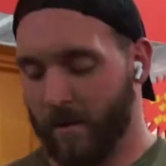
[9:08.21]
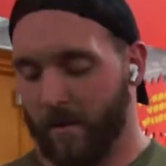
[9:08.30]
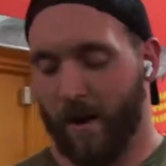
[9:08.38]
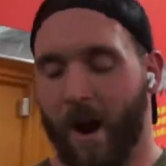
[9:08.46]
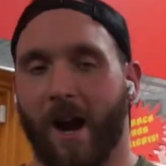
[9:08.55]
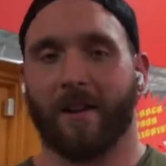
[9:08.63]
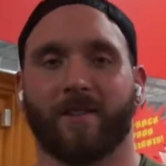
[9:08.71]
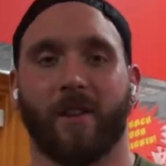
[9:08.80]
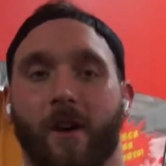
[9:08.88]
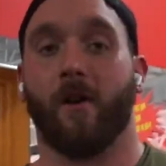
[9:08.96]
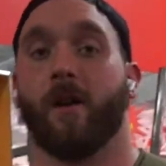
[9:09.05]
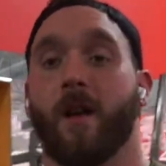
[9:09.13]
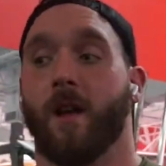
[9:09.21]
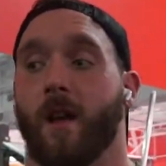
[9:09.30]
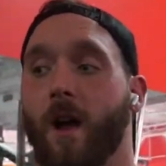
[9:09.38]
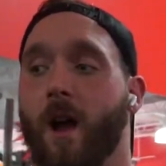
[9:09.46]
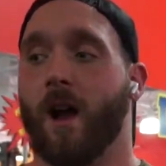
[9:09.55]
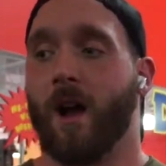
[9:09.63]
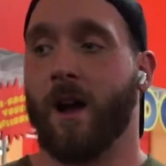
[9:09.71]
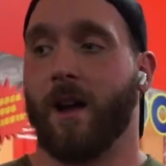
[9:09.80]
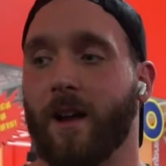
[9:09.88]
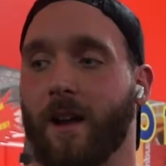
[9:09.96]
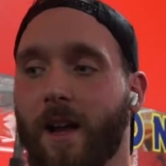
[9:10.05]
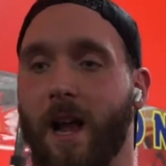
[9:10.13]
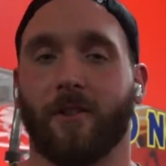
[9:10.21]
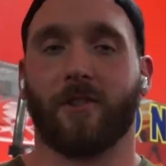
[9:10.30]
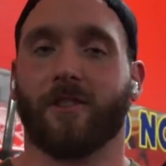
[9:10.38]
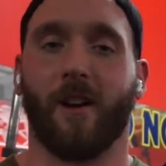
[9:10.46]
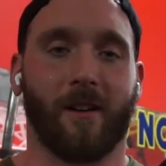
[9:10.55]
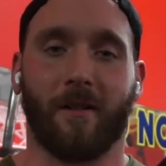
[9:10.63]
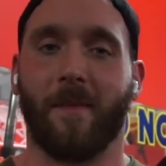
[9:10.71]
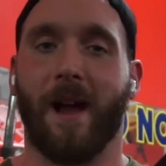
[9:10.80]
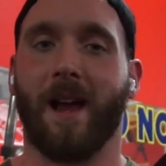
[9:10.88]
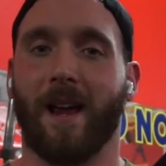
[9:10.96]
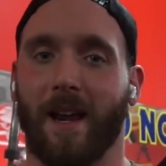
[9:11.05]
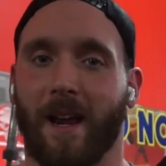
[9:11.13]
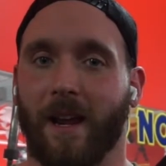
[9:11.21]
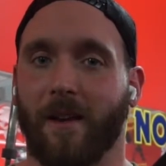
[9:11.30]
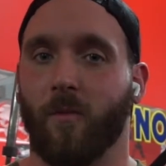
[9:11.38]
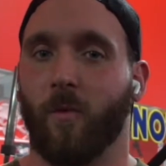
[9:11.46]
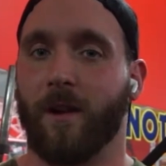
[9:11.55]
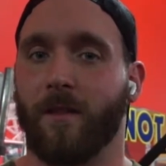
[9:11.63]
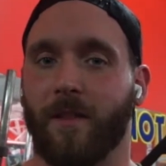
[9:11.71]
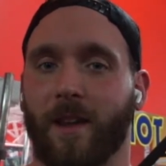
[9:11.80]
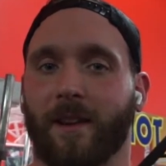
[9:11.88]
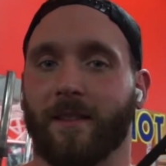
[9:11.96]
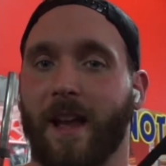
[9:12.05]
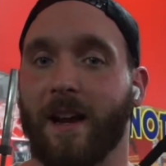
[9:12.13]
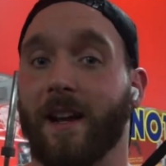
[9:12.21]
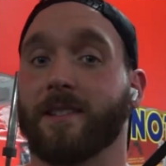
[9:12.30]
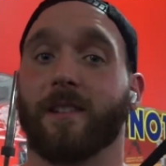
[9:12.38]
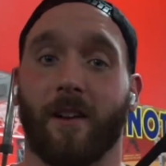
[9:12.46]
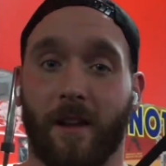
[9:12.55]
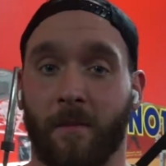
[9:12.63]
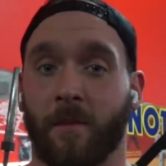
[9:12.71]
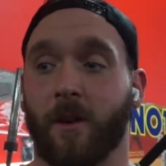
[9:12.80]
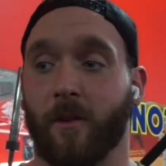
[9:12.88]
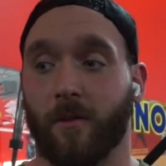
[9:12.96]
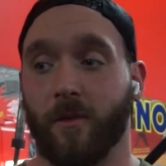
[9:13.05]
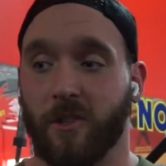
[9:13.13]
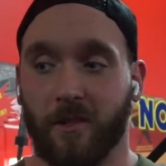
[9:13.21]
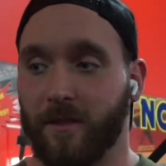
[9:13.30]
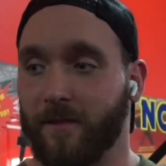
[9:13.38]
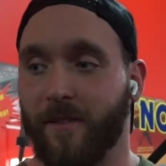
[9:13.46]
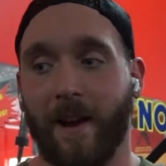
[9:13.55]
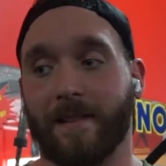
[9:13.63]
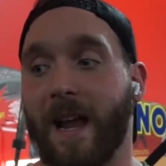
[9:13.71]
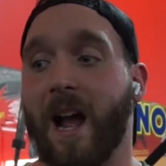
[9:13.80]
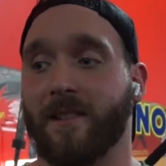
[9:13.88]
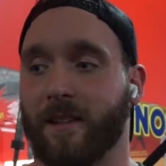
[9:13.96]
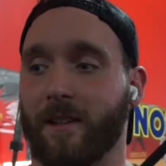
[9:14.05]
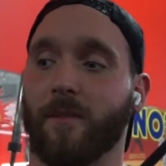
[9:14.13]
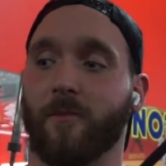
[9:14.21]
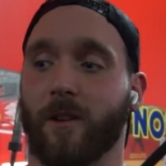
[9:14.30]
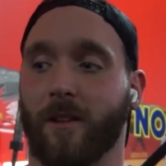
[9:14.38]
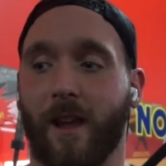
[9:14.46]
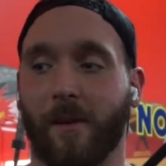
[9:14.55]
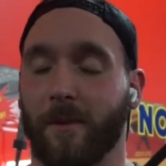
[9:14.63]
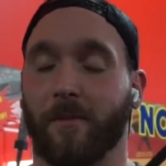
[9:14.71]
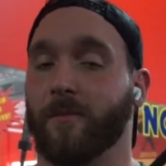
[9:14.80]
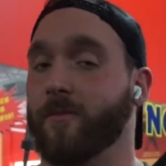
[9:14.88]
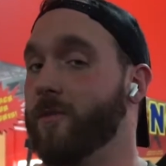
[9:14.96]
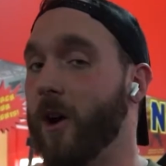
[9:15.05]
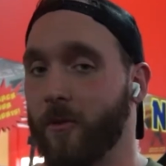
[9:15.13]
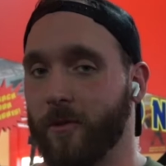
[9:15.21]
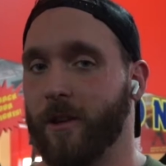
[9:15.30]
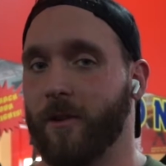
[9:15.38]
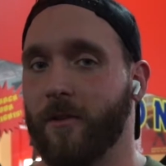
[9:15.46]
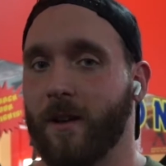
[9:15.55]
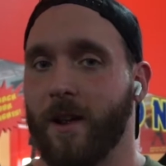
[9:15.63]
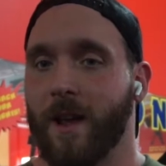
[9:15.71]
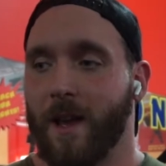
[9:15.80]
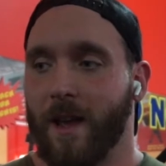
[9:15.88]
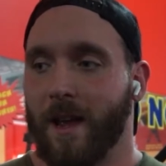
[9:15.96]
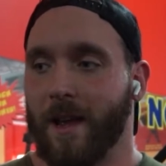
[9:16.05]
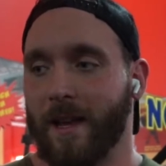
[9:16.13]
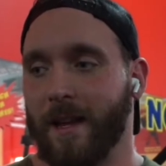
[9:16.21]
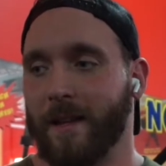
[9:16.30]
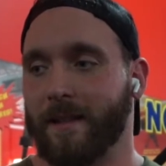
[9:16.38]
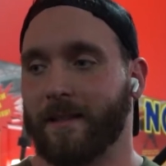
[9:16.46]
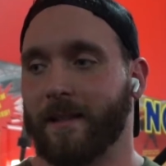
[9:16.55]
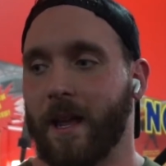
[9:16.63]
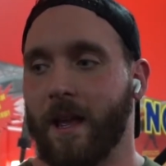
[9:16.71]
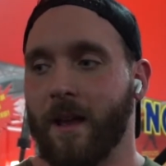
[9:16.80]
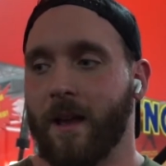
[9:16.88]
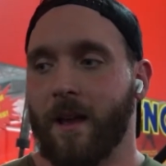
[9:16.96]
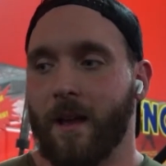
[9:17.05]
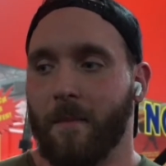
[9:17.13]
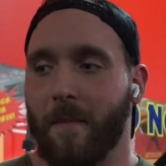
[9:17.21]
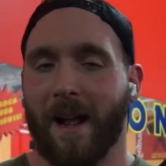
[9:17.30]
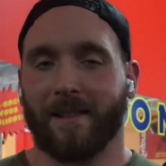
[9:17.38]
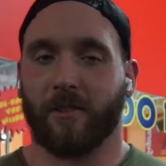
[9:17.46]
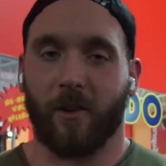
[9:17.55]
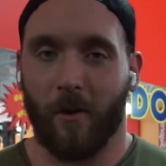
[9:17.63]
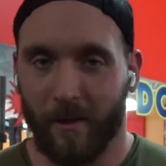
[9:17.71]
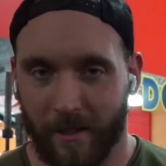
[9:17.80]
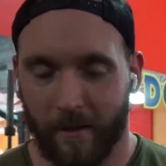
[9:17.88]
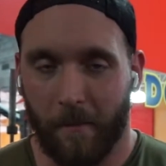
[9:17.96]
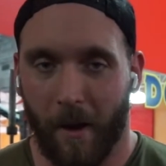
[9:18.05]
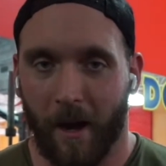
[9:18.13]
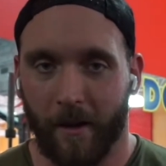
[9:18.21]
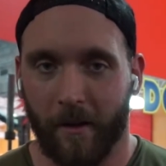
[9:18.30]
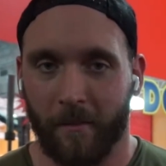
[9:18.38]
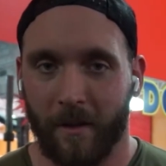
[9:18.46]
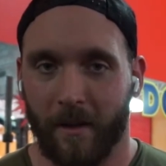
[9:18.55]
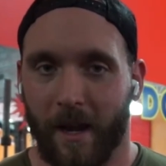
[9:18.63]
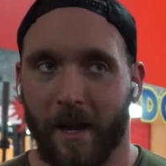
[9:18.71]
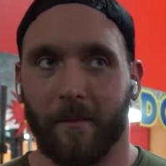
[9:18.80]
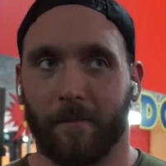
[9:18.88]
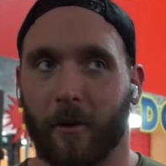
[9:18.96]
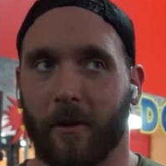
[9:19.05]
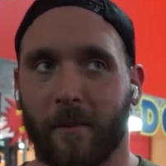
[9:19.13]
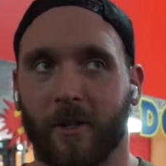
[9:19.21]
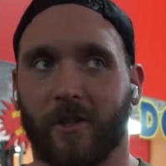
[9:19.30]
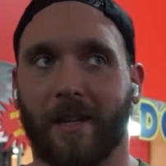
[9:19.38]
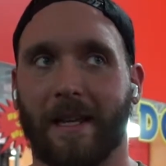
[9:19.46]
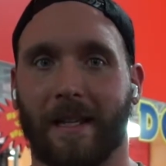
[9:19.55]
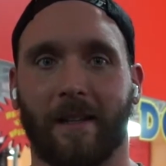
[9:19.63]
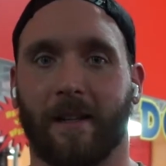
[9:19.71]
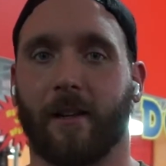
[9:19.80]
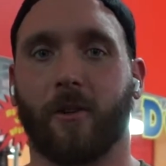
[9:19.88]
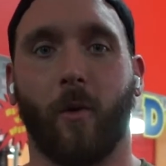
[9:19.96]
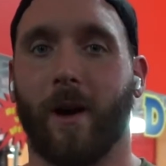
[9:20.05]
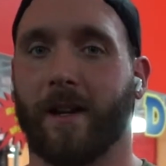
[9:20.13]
Alright, so I was just talking to Matt, and one thing that I saw him doing, which is fantastic and what a lot of people don't do, is Matt's going to the bottom and pretty much taking like a quick